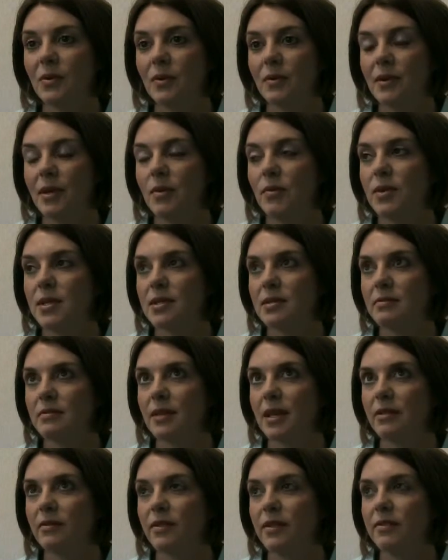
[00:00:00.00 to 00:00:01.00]
It was
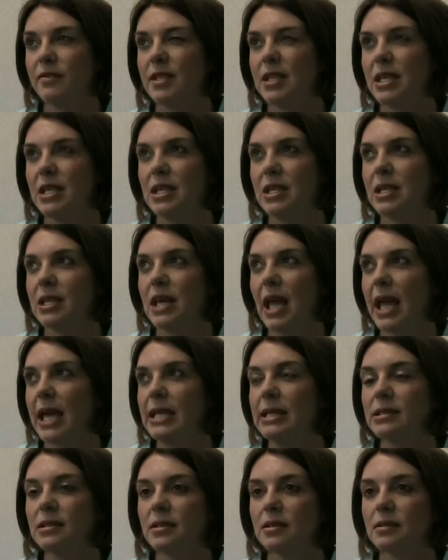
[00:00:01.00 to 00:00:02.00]
like
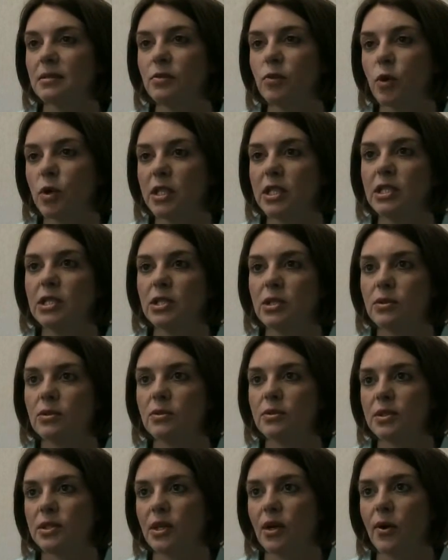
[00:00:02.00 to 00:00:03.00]
58-42,
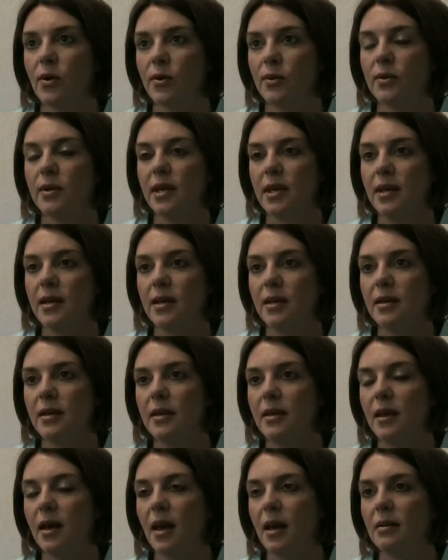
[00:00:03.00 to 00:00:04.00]
so
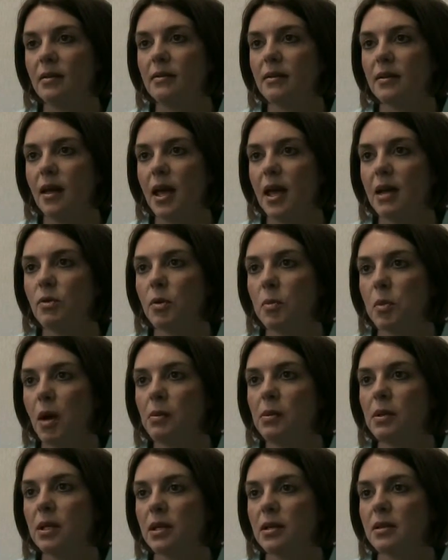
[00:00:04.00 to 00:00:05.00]
he had 8
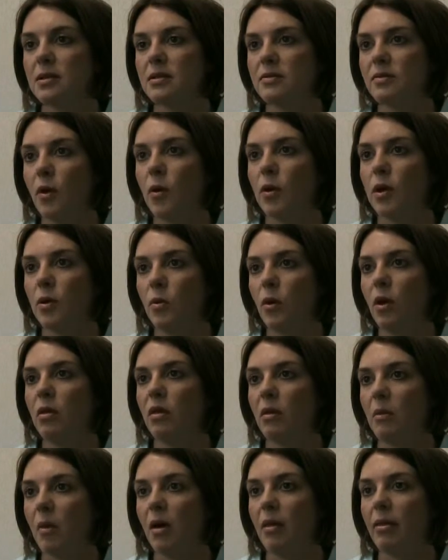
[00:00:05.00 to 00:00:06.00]
Republicans voting with
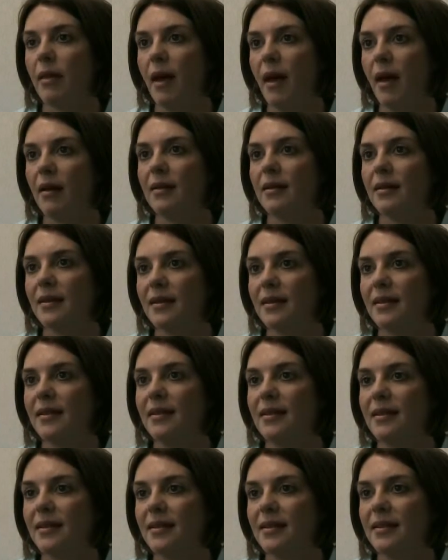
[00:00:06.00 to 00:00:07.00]
him on that,
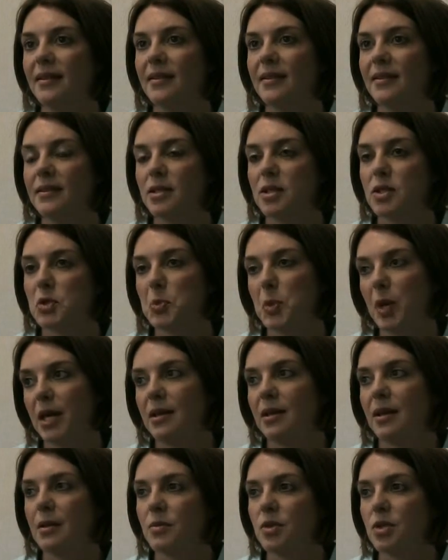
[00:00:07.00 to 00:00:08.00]

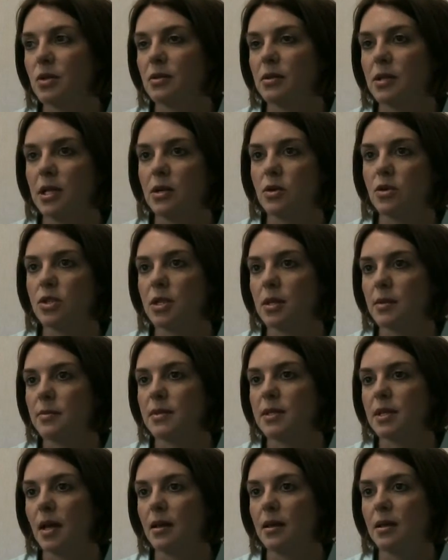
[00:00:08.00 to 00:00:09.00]
despite, I'm sure, leadership
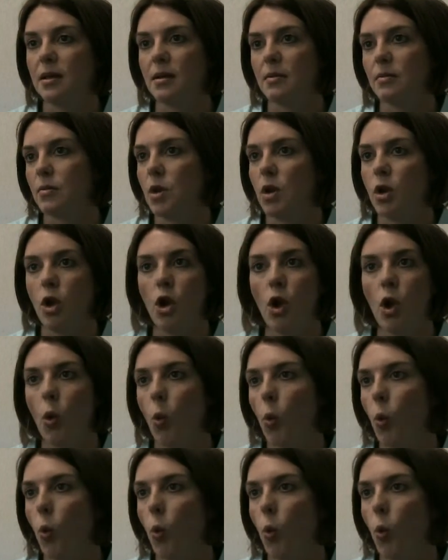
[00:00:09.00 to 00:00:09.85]
telling them no.